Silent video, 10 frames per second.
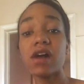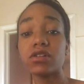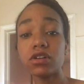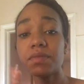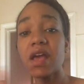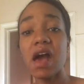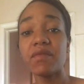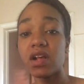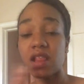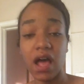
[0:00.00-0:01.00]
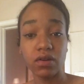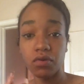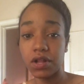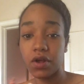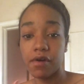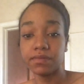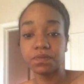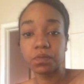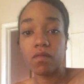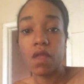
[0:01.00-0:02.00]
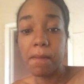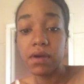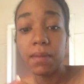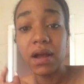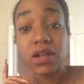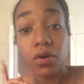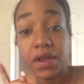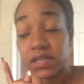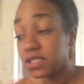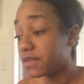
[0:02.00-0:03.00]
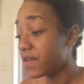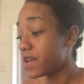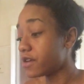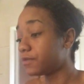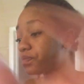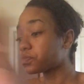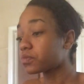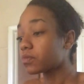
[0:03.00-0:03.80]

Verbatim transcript: a girl be having a lot going on. But I'm about to go in this video.